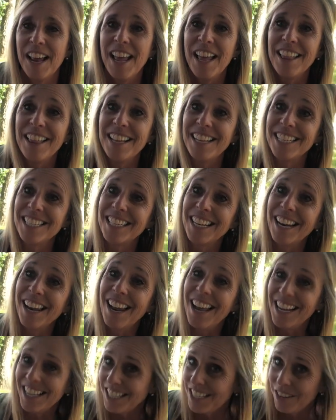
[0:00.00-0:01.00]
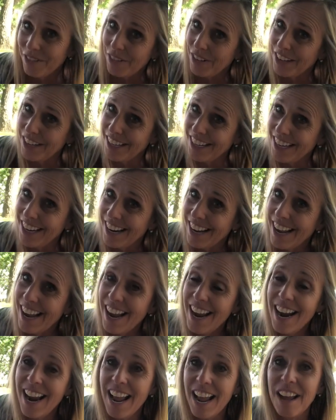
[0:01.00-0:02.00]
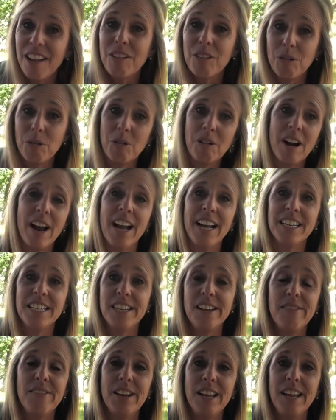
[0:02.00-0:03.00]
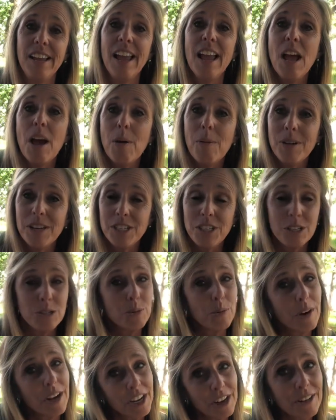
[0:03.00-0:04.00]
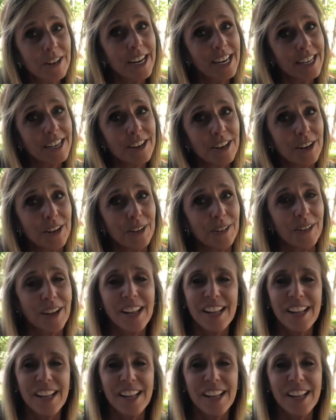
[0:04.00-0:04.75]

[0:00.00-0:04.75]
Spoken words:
that's lots of fun and outdoor activity, which is what you need to do.